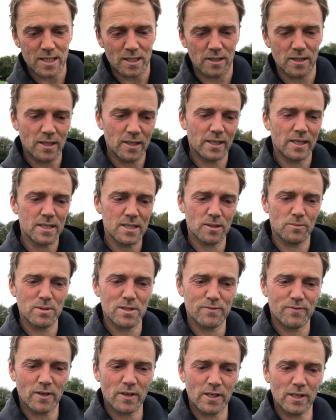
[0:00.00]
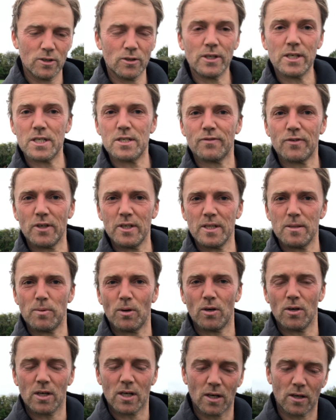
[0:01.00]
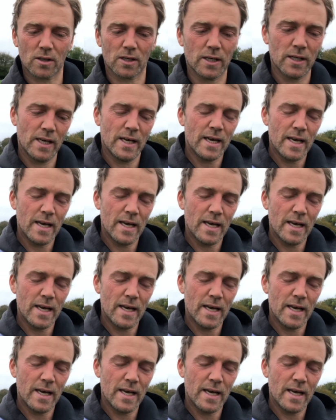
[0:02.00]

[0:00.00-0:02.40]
I guess I was very lucky to find the ball cock